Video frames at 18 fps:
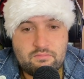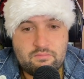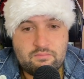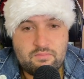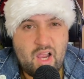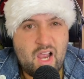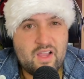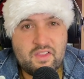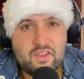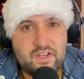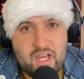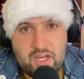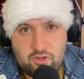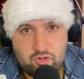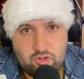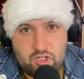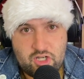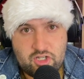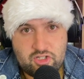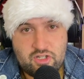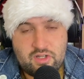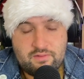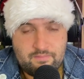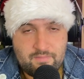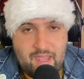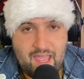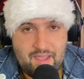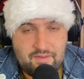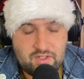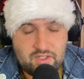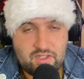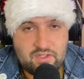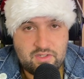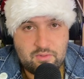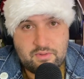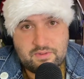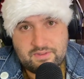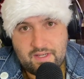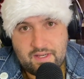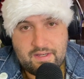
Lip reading: holiday tradition having to do with St.